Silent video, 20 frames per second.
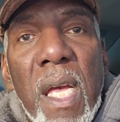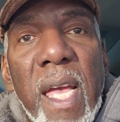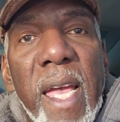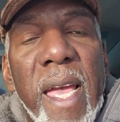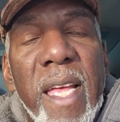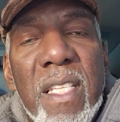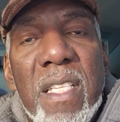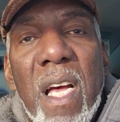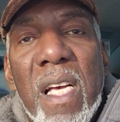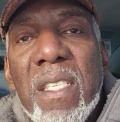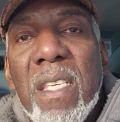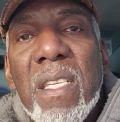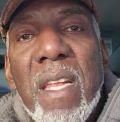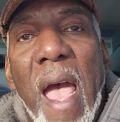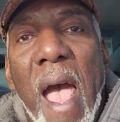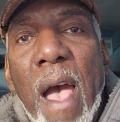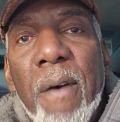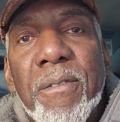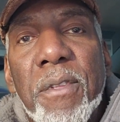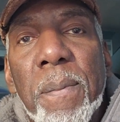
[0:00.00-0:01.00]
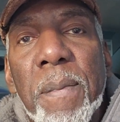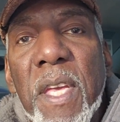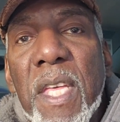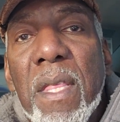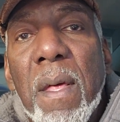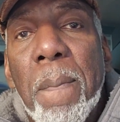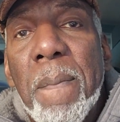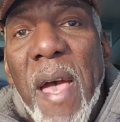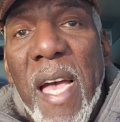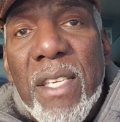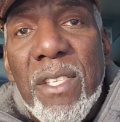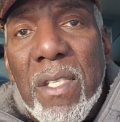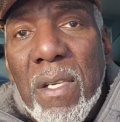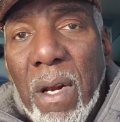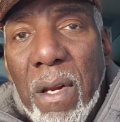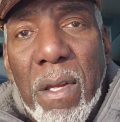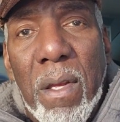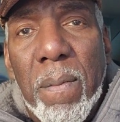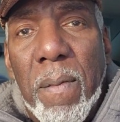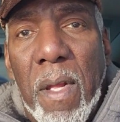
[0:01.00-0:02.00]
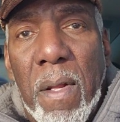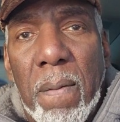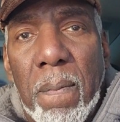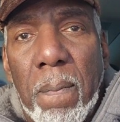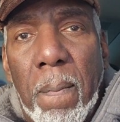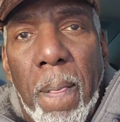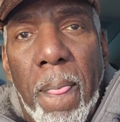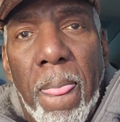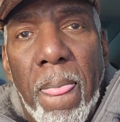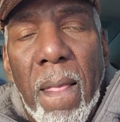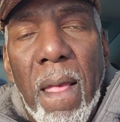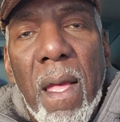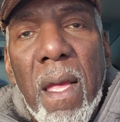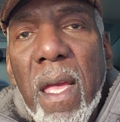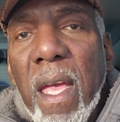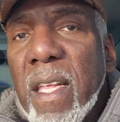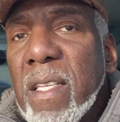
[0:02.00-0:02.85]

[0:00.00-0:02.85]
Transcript: It doesn't have to be the best argument,